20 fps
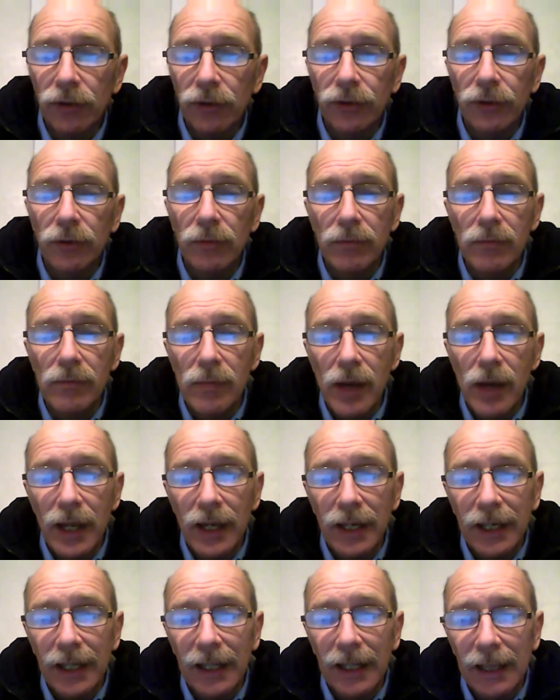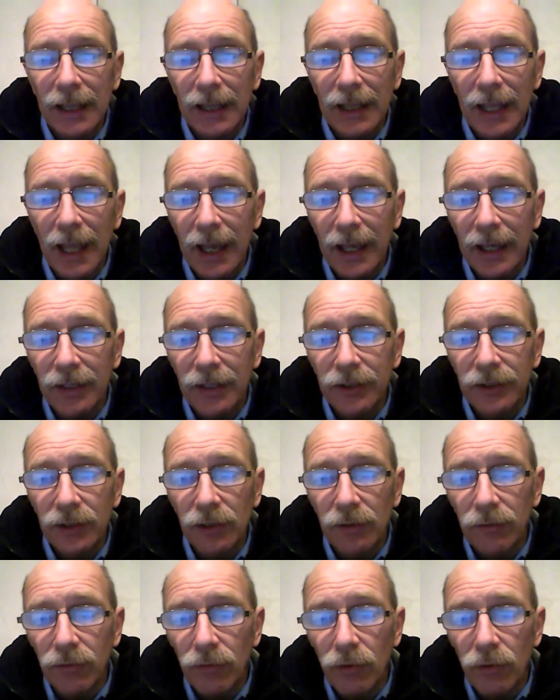through many layers
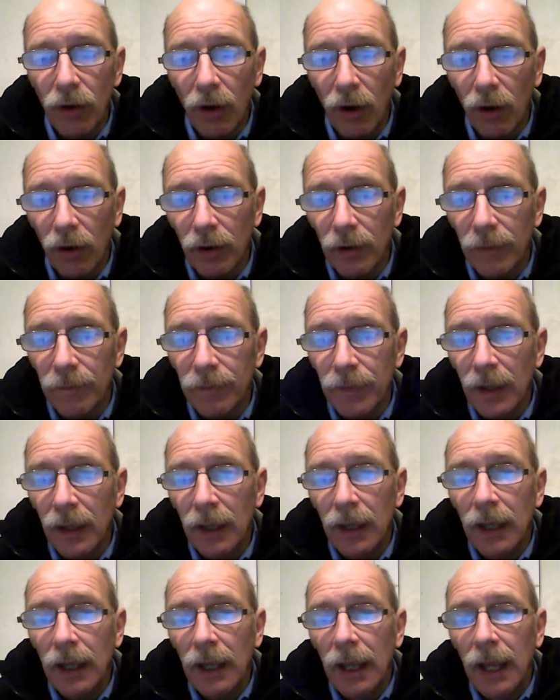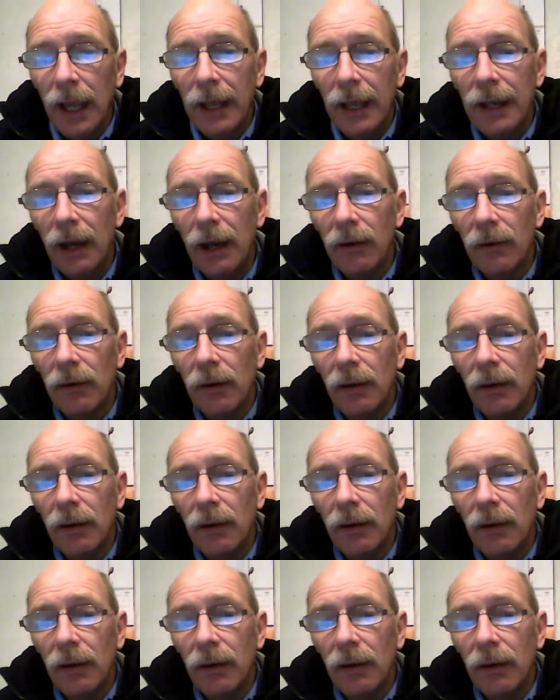of rock. Now,